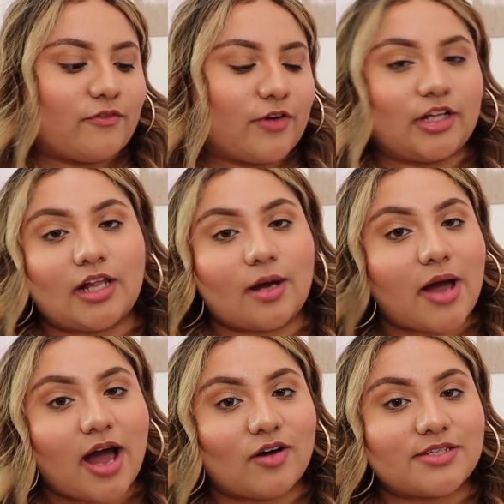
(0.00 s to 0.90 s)
For
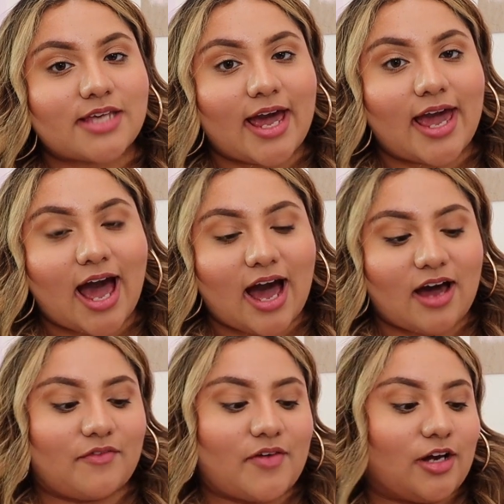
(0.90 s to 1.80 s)
Clubhouse, I
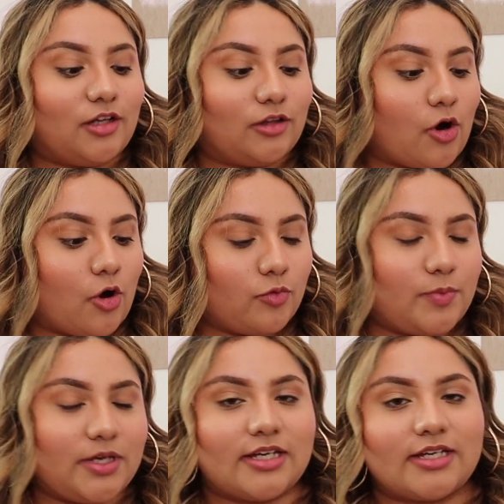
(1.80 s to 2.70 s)
have a globe,
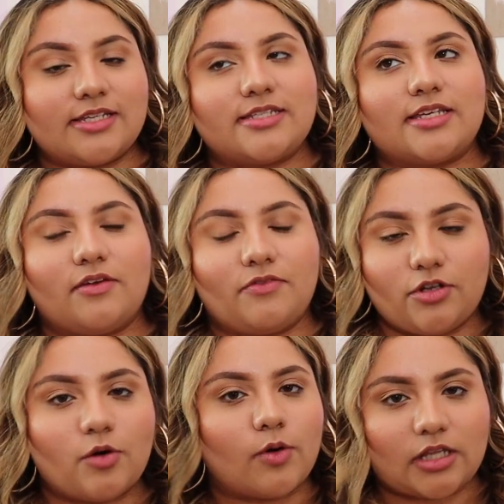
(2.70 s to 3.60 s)
because if you
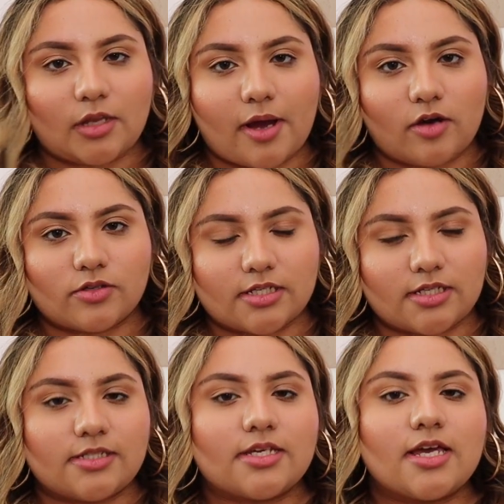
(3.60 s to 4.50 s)
know what Clubhouse is,